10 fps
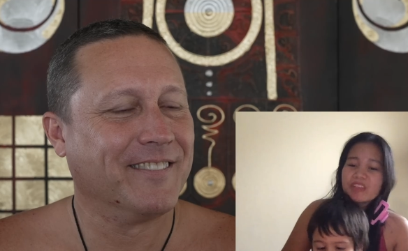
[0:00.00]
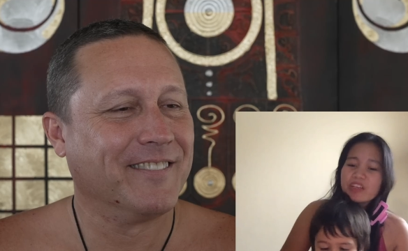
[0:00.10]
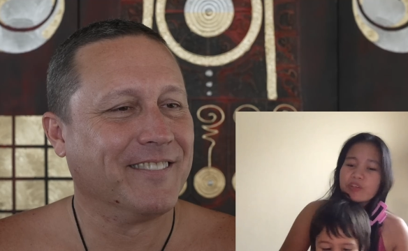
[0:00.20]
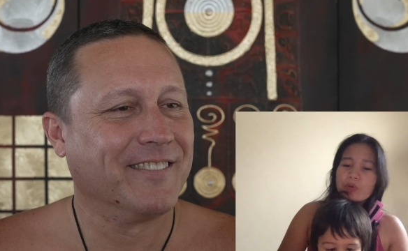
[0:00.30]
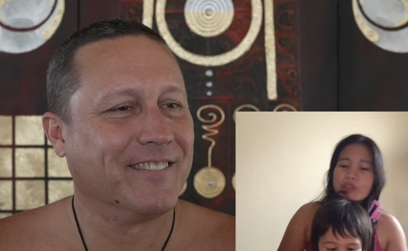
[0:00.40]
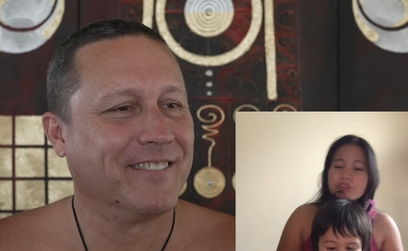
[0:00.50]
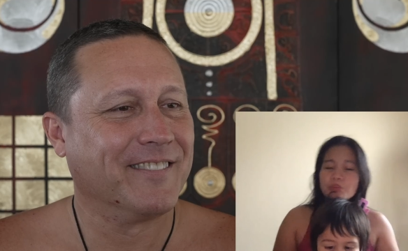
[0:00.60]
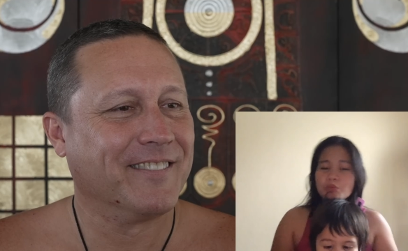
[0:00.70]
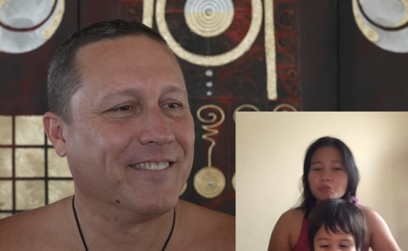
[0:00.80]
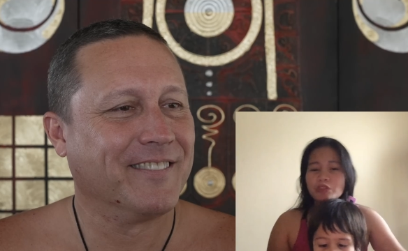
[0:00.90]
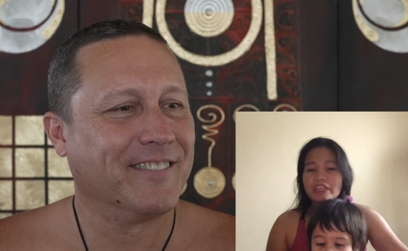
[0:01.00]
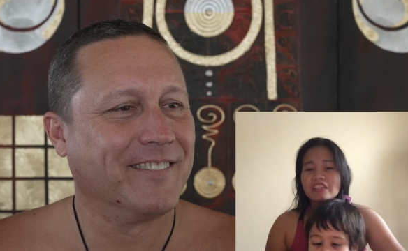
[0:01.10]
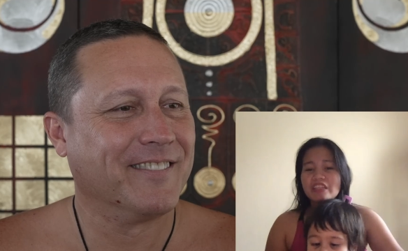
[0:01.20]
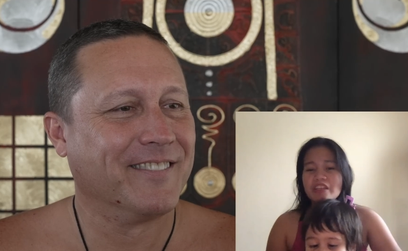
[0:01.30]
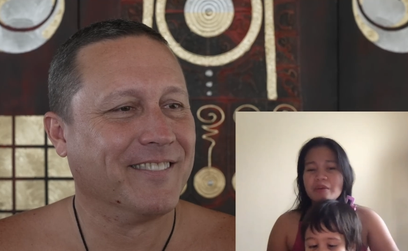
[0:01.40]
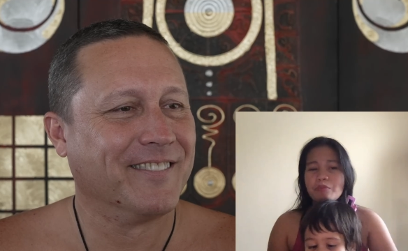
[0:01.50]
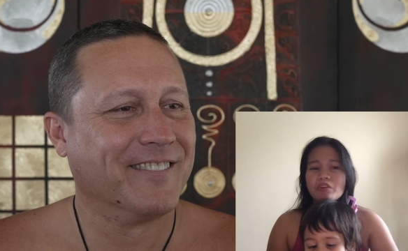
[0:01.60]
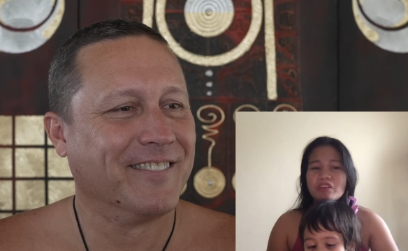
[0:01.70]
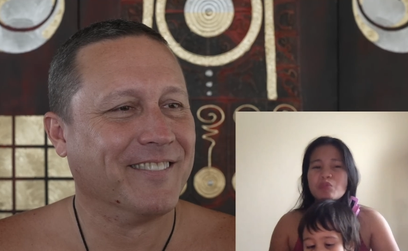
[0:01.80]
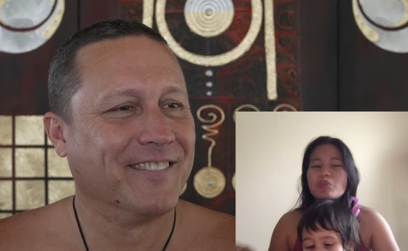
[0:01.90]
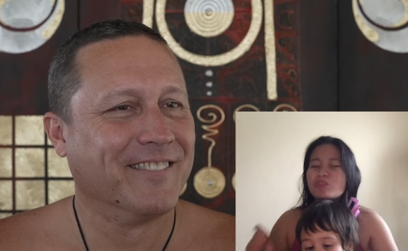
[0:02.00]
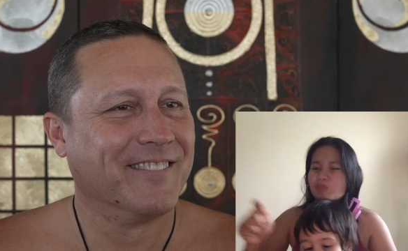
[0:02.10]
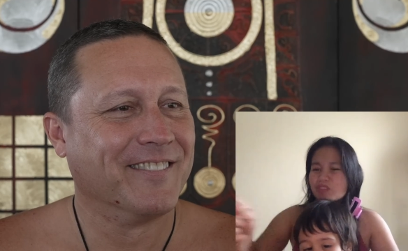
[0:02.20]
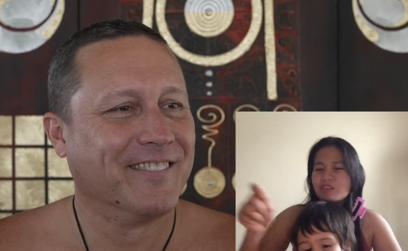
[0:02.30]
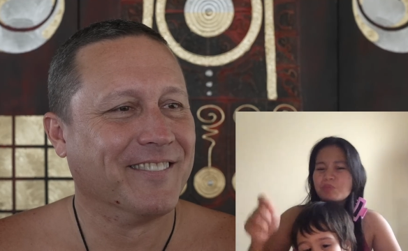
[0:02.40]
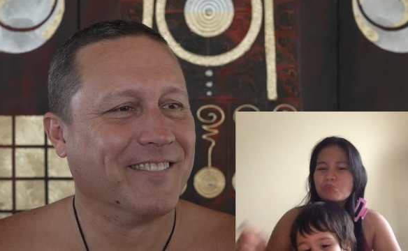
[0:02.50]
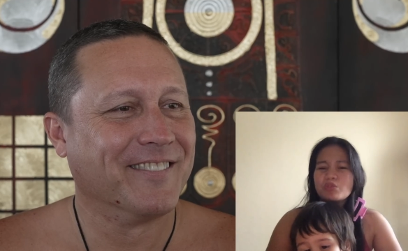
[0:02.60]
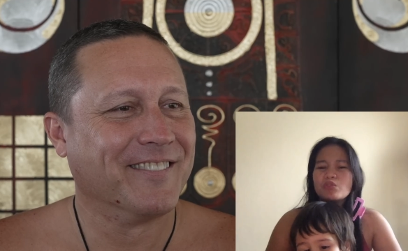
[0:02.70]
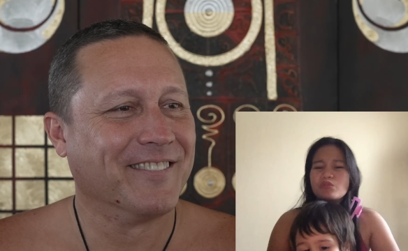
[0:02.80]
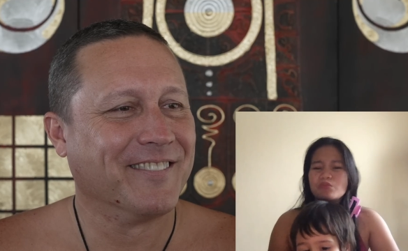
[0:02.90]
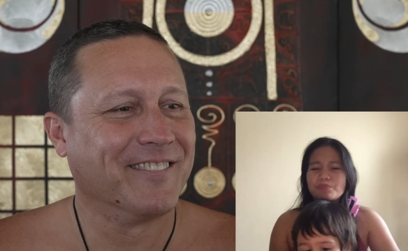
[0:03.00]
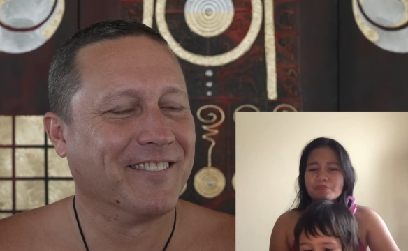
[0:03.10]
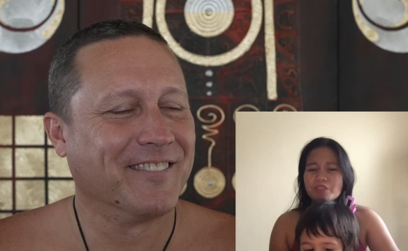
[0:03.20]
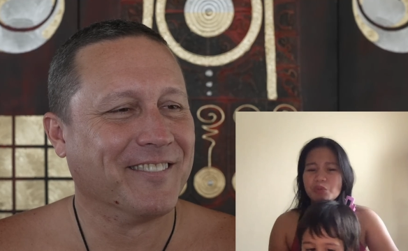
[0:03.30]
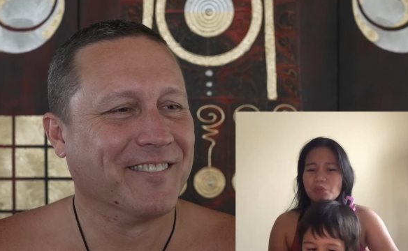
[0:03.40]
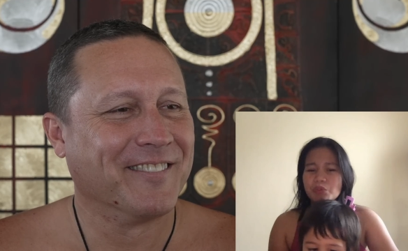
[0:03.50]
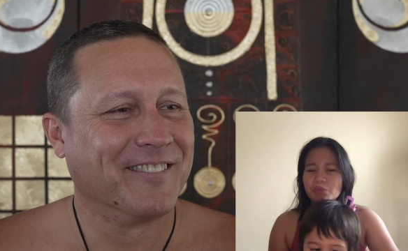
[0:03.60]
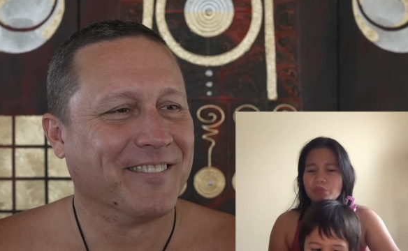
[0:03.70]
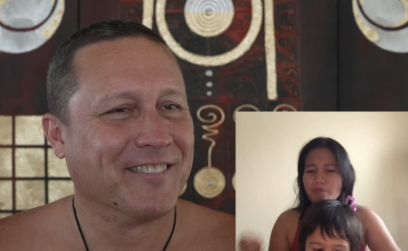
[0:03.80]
Speaker 1: He don't want to eat anymore. He want to give to you. He don't want